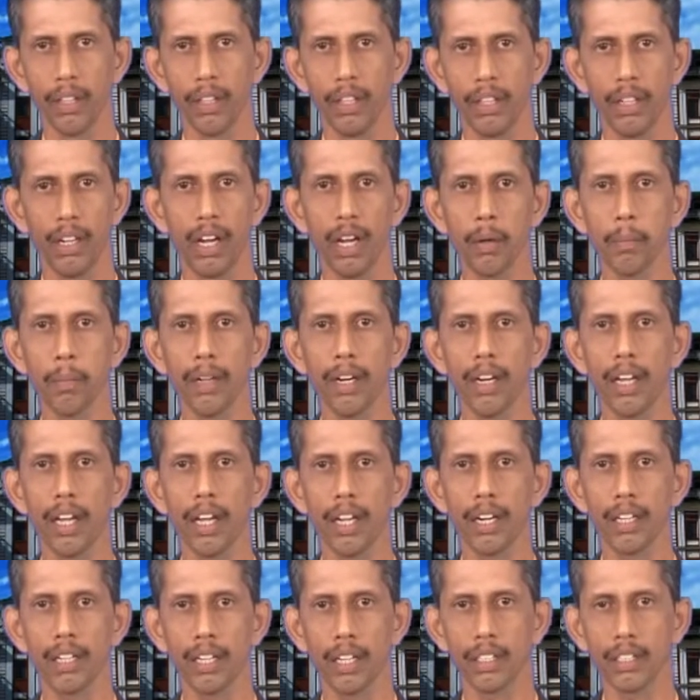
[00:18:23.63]
Normal
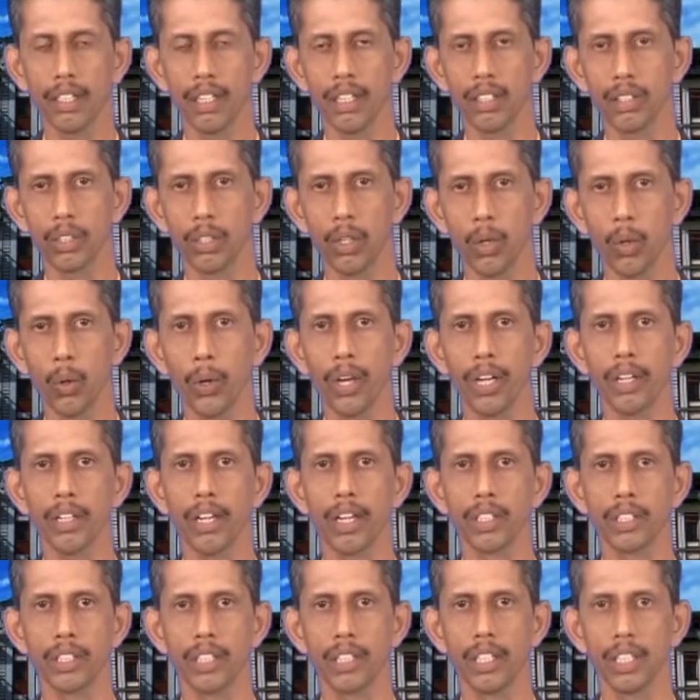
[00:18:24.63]
air contains lower
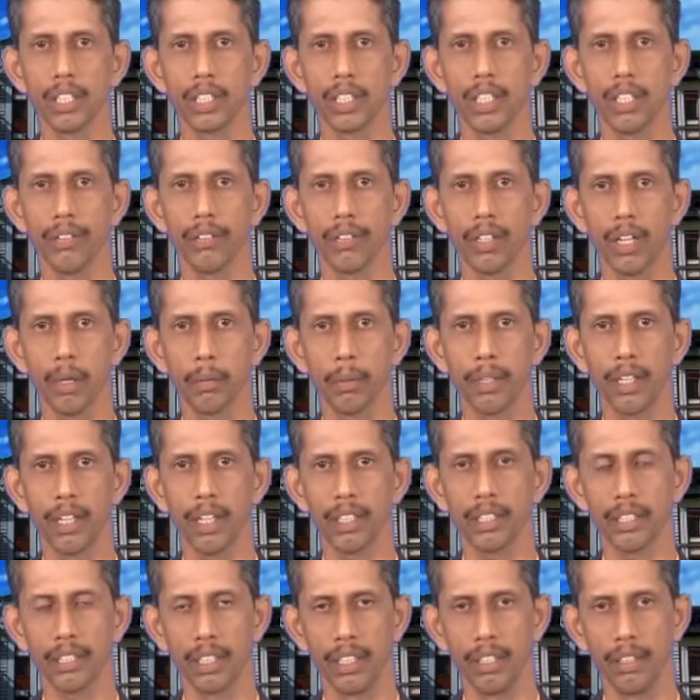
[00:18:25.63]
concentration of carbon
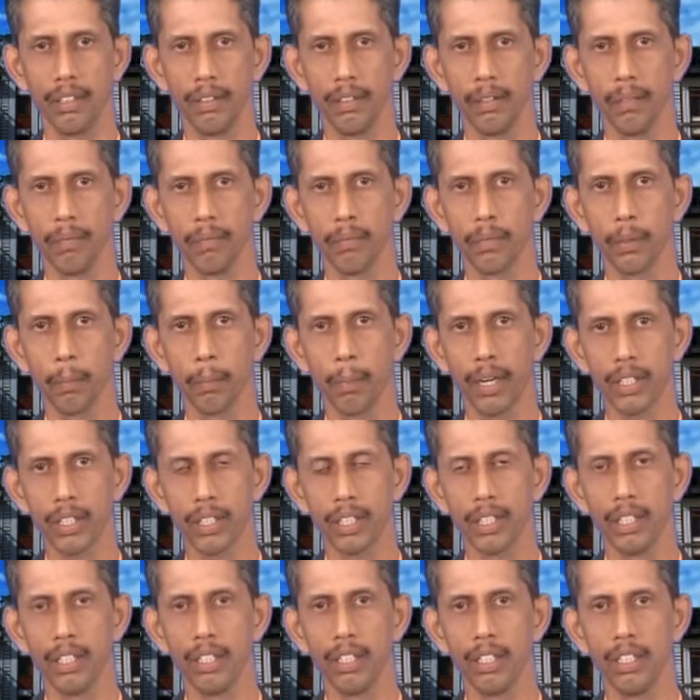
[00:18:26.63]
dioxide,
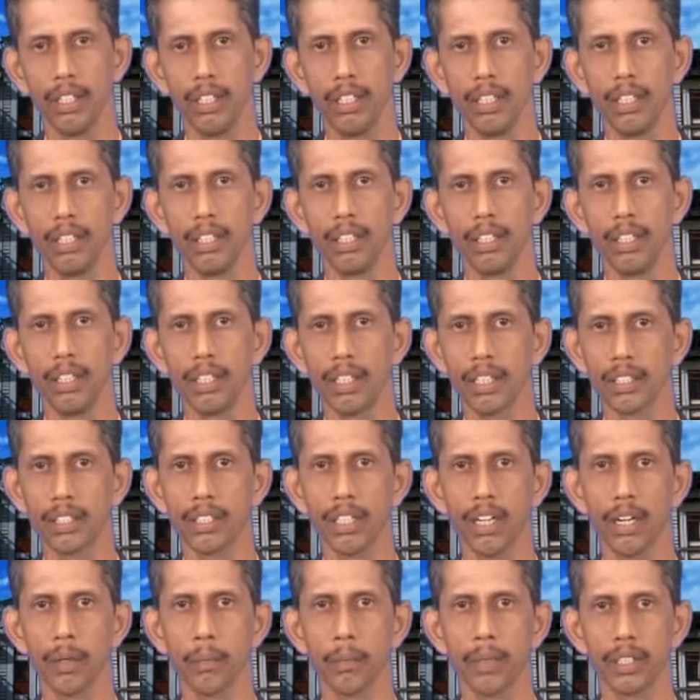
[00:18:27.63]
but in
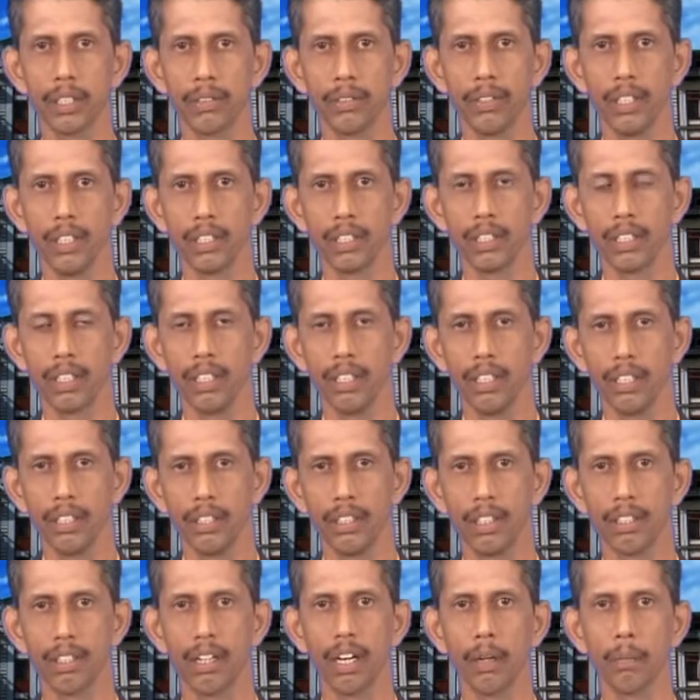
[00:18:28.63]
industrial atmospheres
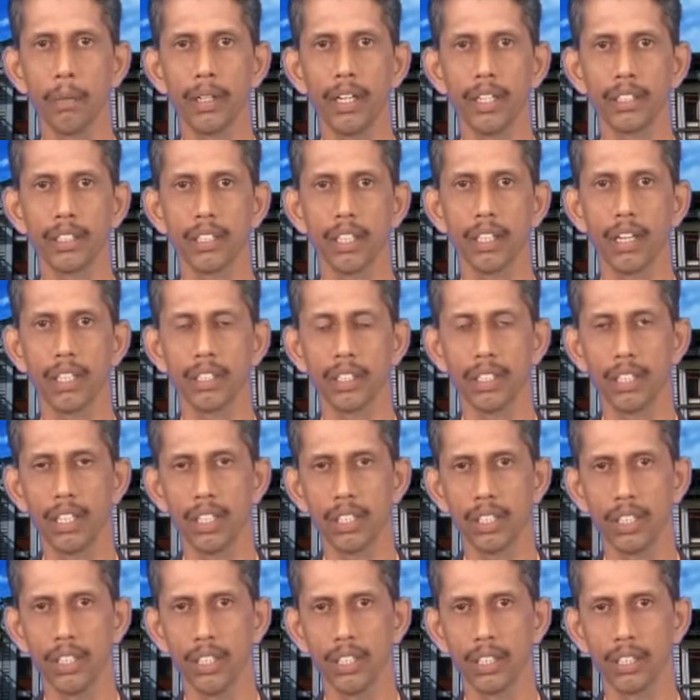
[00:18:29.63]
the carbon dioxide
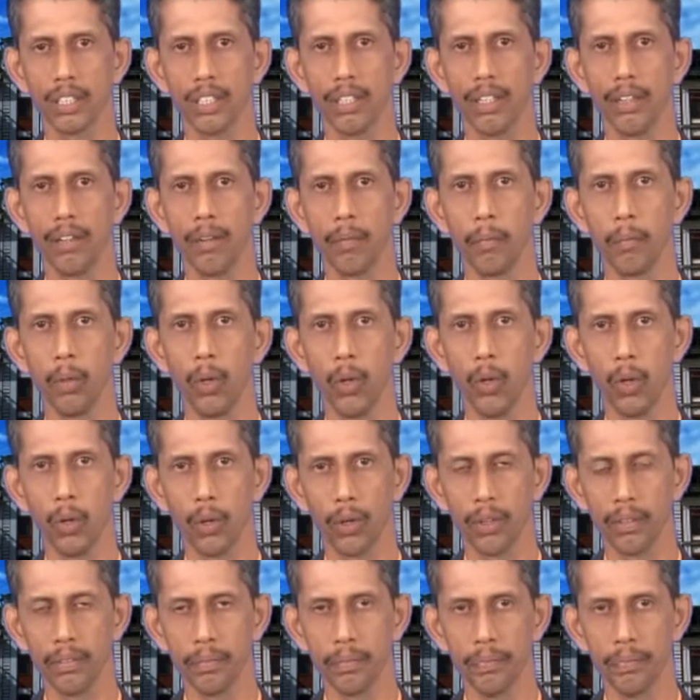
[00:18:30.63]
concentration is more.